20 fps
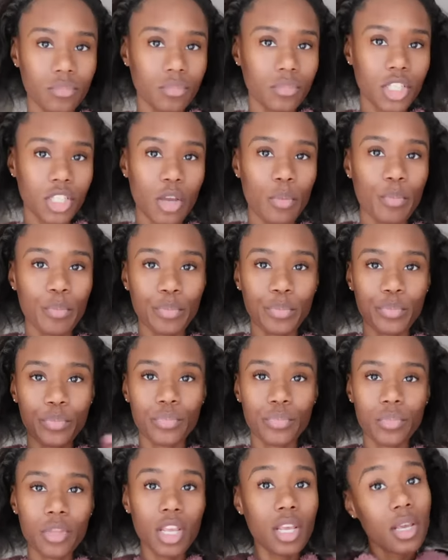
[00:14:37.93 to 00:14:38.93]
So
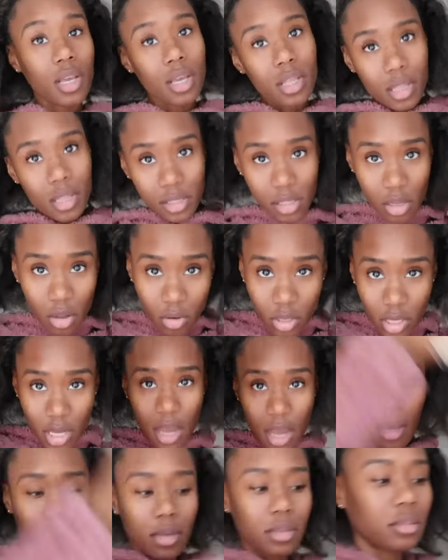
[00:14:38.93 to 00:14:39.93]
that's the only
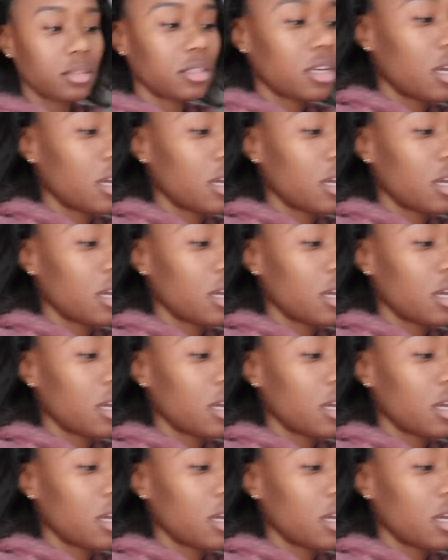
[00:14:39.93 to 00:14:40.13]
con.